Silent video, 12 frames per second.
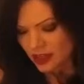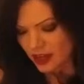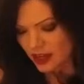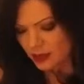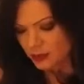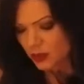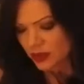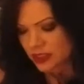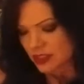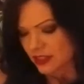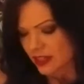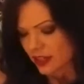I'm going to
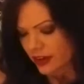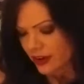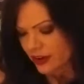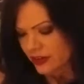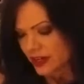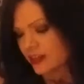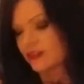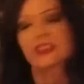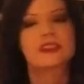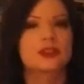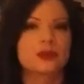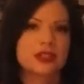let go of the
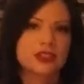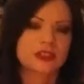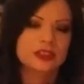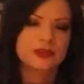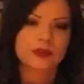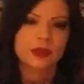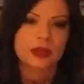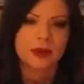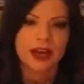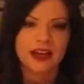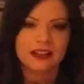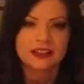situations from my
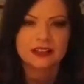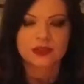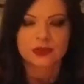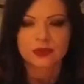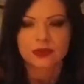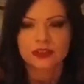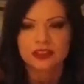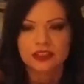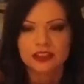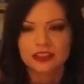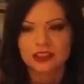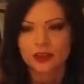past
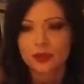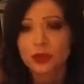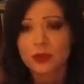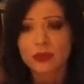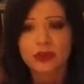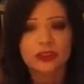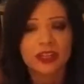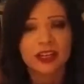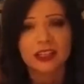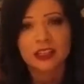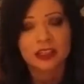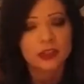or, the people that I
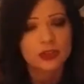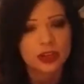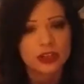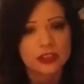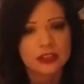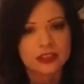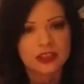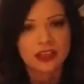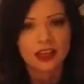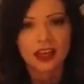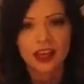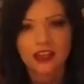can't trust
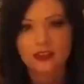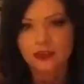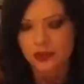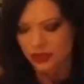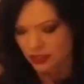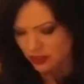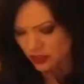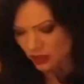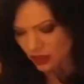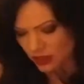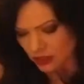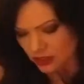and focus
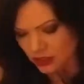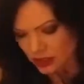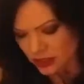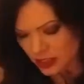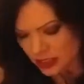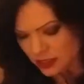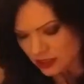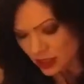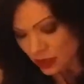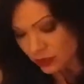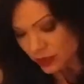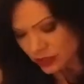on the things that
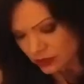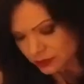are real.